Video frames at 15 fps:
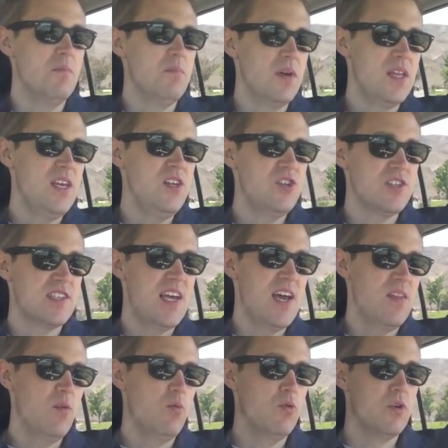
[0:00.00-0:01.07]
But he just
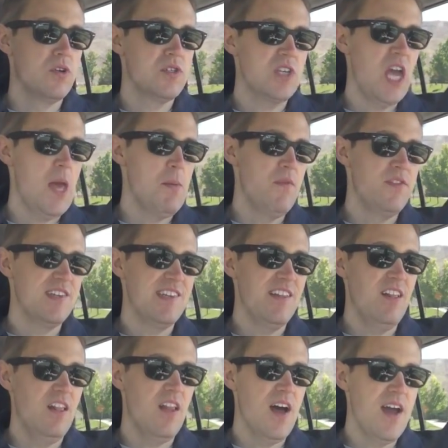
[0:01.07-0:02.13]
had the worst game of his
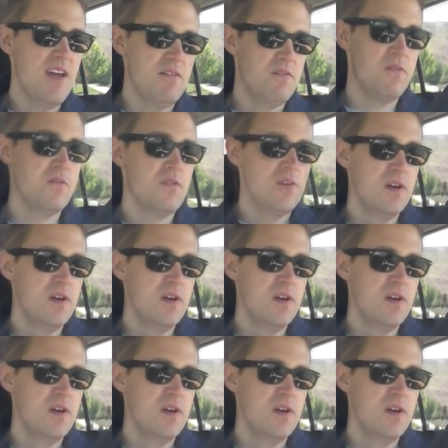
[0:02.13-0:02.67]
life